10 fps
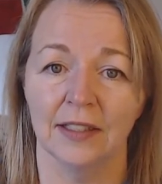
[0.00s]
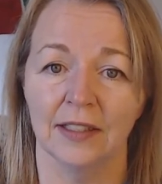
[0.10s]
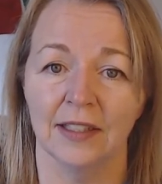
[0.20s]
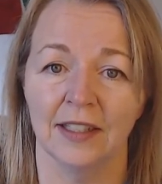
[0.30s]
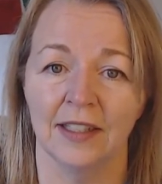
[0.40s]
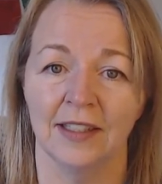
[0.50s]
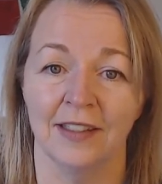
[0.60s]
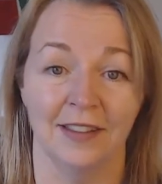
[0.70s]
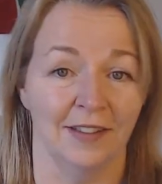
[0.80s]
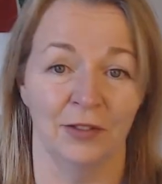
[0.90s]
And
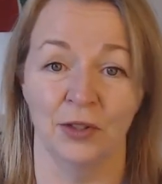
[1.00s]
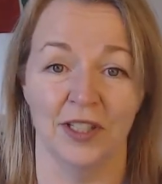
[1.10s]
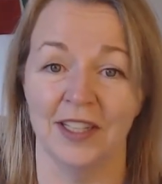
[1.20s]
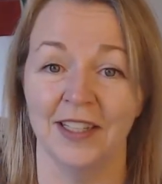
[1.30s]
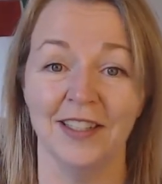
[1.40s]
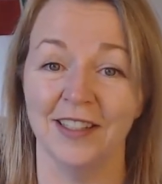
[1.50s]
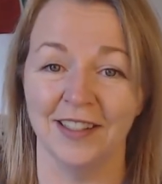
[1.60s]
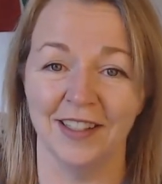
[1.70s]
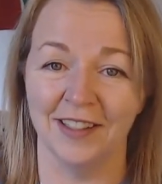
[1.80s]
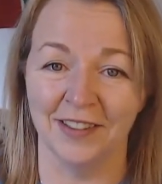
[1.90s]
of course I didn't
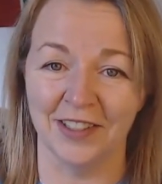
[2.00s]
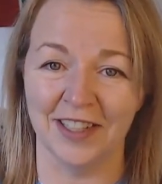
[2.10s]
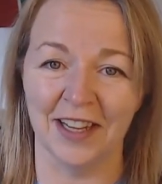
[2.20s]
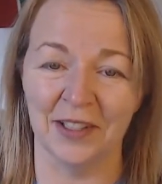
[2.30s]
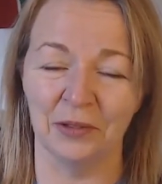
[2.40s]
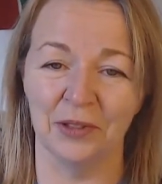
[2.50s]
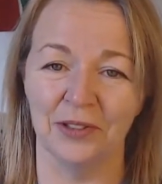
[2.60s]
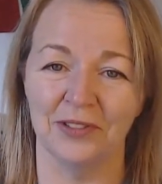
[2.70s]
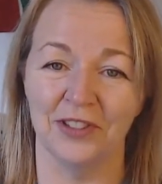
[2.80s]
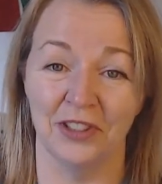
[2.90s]
understand what
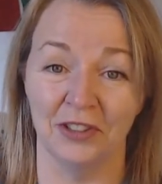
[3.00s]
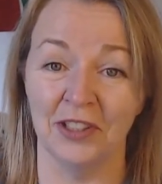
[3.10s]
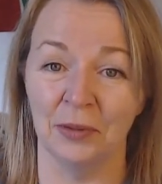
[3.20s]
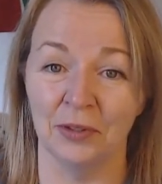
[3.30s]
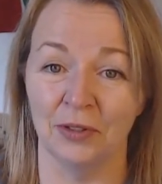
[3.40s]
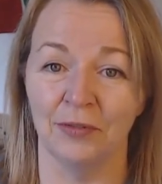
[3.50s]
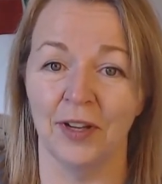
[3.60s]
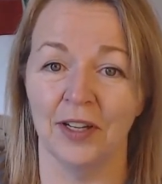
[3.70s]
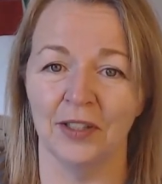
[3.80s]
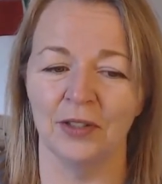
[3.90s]
she really was
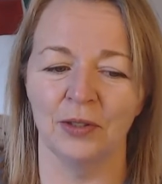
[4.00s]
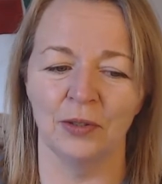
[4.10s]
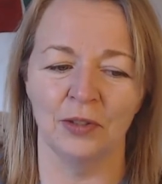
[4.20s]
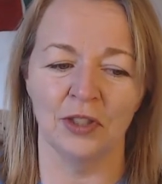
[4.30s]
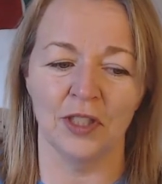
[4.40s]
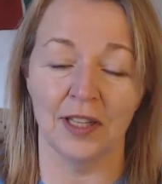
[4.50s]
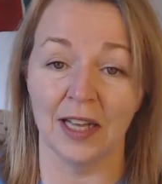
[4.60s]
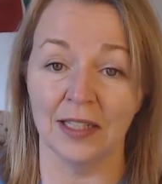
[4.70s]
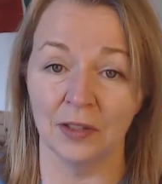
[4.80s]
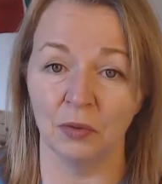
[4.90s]
referring to. She said,
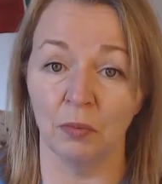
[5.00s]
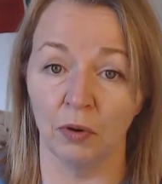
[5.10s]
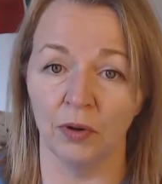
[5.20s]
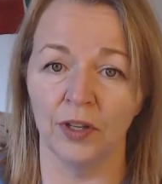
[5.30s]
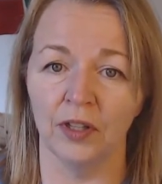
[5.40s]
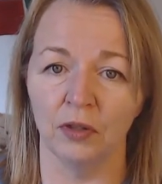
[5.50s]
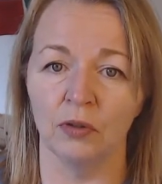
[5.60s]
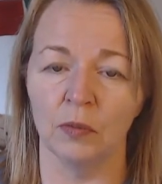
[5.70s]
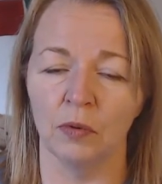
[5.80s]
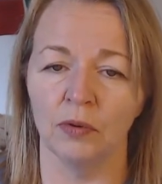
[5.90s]
"That little boy that you
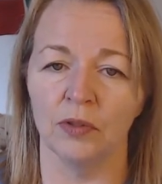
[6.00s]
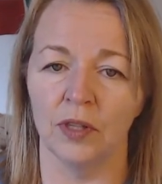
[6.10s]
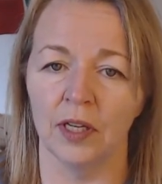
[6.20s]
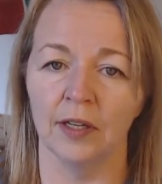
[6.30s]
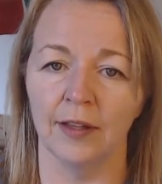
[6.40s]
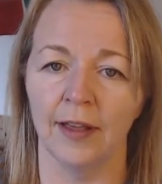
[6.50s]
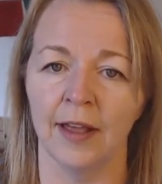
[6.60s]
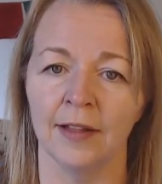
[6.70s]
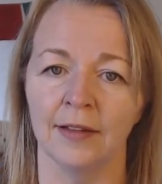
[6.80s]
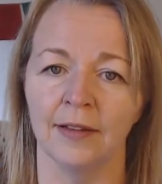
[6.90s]
spoke to there at the
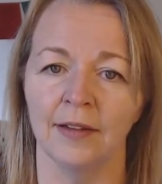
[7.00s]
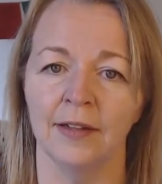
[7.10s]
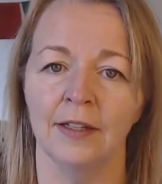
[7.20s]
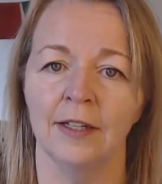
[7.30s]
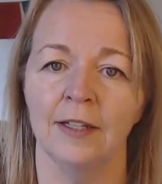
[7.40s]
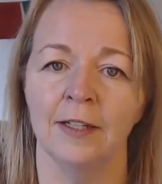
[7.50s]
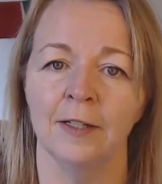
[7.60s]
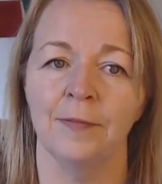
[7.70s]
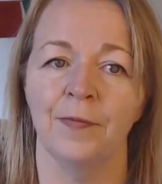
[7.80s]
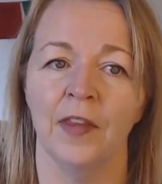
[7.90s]
end,
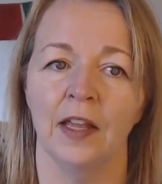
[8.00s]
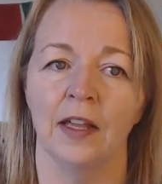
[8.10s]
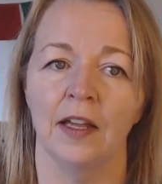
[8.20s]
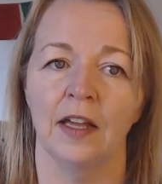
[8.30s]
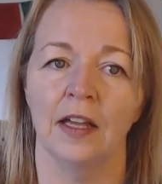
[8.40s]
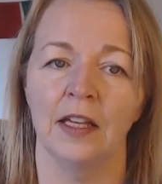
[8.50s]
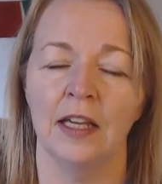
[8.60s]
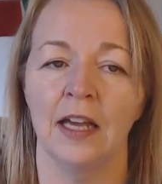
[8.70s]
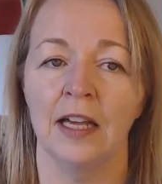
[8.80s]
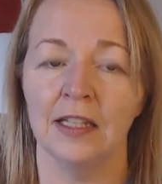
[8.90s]

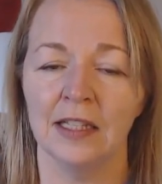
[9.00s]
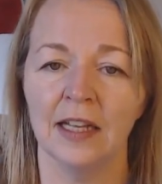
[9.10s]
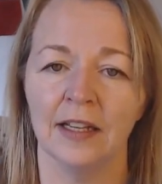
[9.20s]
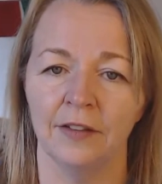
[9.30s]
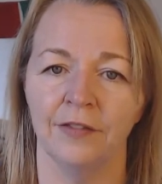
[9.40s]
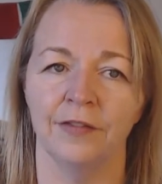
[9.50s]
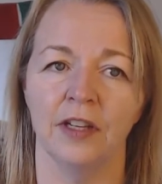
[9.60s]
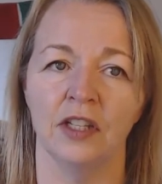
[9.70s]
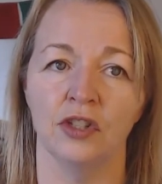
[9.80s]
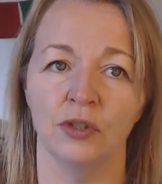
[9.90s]
his life
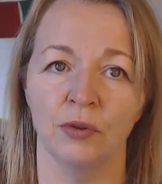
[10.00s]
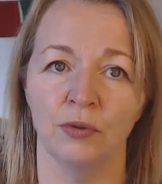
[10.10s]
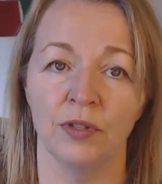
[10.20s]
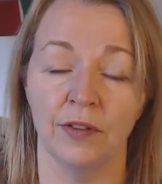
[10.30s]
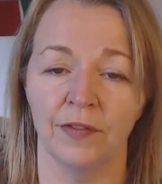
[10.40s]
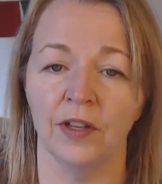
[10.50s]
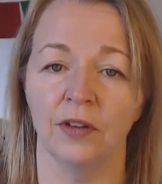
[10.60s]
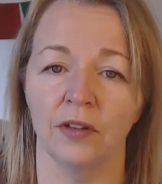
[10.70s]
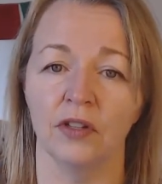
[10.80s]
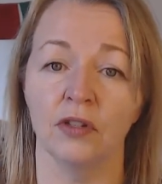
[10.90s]
is so
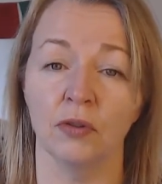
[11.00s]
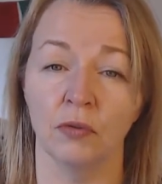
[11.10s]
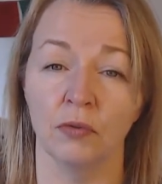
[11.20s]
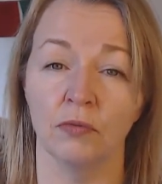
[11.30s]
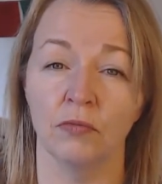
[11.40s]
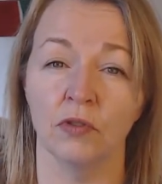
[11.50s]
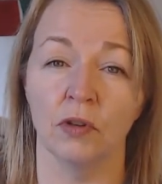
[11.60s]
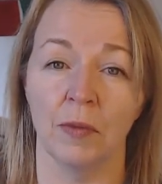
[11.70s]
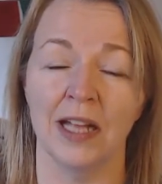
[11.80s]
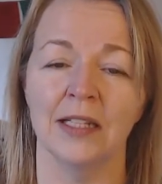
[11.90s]
difficult and so
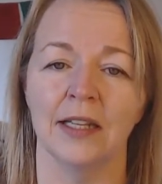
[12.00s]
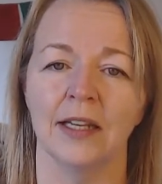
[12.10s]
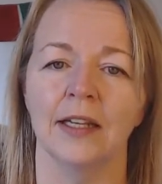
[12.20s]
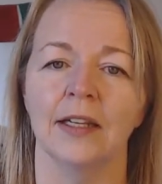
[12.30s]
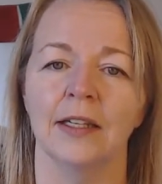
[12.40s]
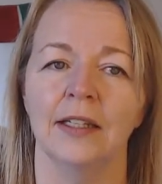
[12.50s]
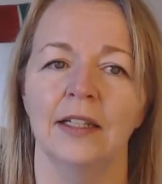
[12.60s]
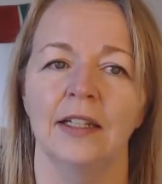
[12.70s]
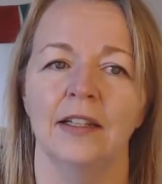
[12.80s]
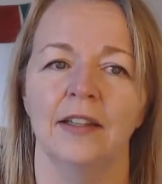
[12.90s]
traumatic
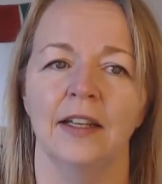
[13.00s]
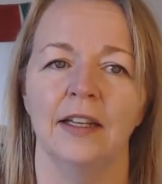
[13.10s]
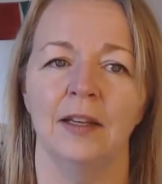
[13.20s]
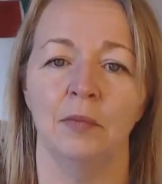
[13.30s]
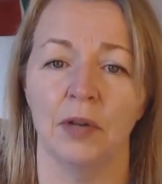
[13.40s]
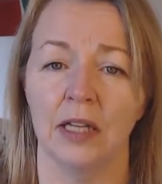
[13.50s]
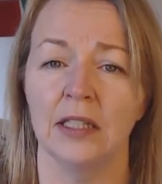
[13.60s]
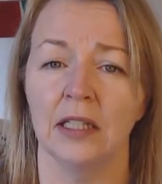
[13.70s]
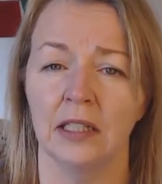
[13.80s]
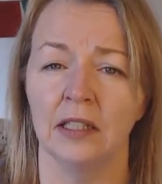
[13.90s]
that he
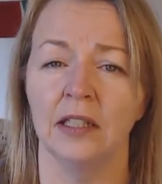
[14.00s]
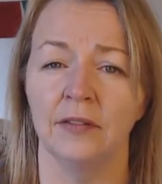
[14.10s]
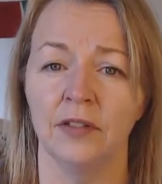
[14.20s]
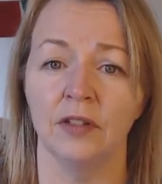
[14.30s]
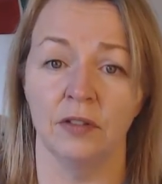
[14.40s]
practically lives on the